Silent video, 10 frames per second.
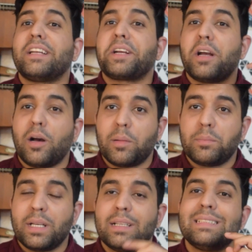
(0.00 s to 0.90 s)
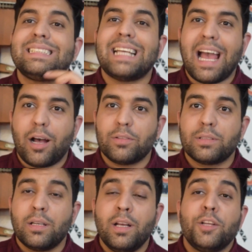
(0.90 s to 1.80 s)
is going to come
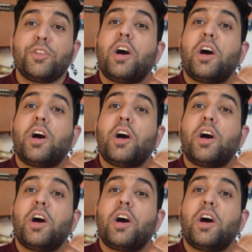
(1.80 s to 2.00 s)
down.